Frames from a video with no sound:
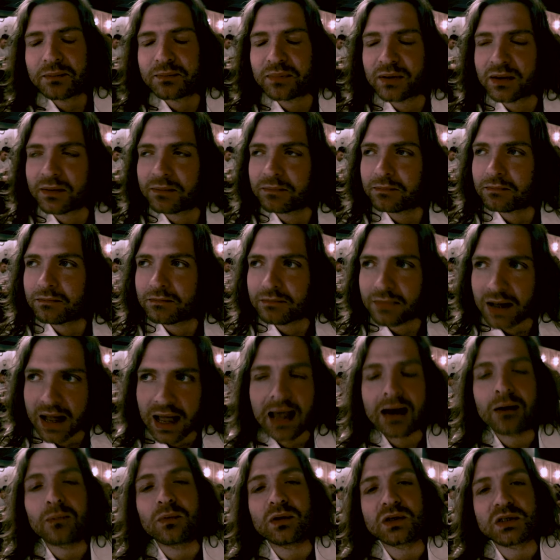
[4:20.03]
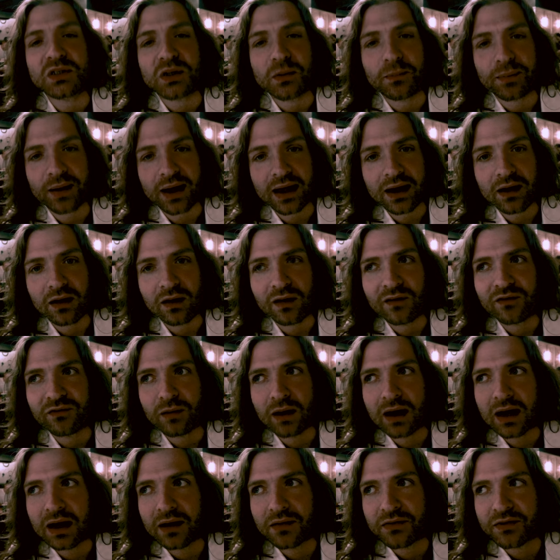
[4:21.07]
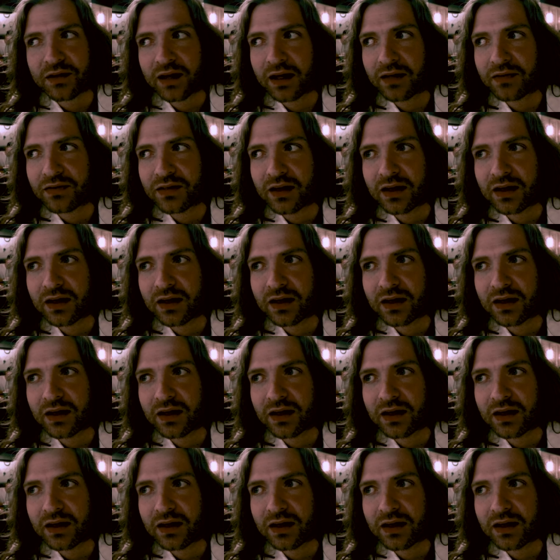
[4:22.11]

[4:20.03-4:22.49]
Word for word: but man, was the payoff worth it.